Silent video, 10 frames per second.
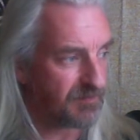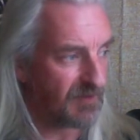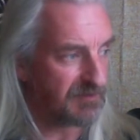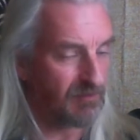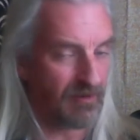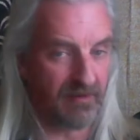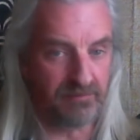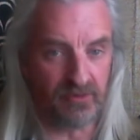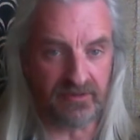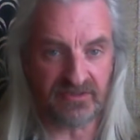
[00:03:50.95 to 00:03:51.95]
I don't like
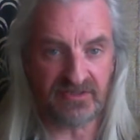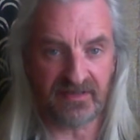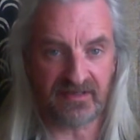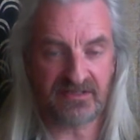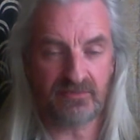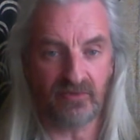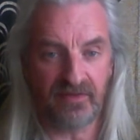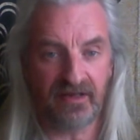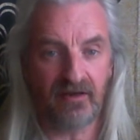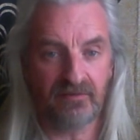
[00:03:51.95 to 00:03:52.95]
bullies, and that's what
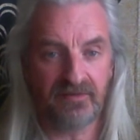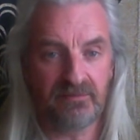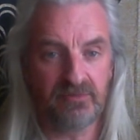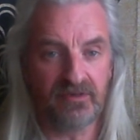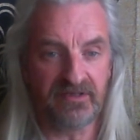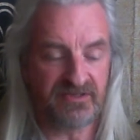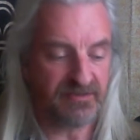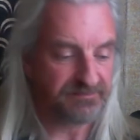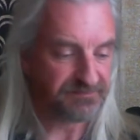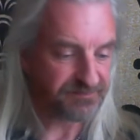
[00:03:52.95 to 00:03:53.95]
they are. They're bullies.
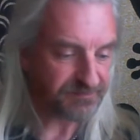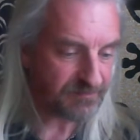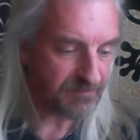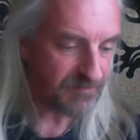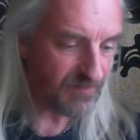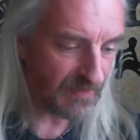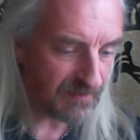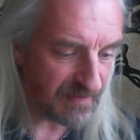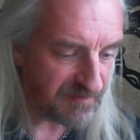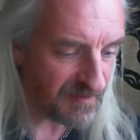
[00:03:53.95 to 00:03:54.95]

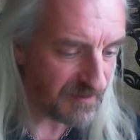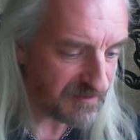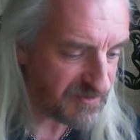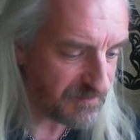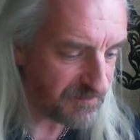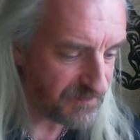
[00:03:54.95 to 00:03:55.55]
They're thugs.